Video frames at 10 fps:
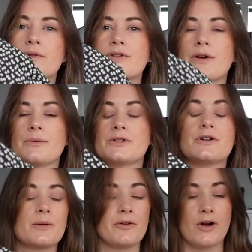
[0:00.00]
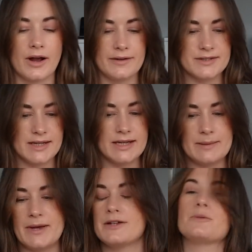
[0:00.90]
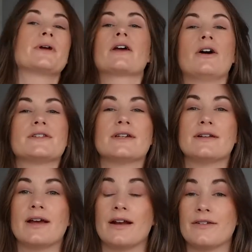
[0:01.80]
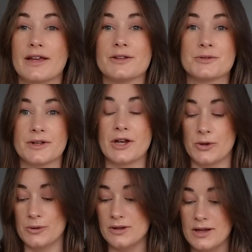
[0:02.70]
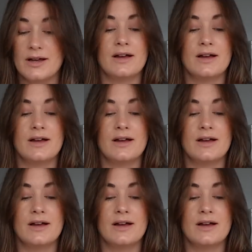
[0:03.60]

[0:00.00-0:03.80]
So don't get me wrong, I've seen it made up in cotton and I think it looks really cool.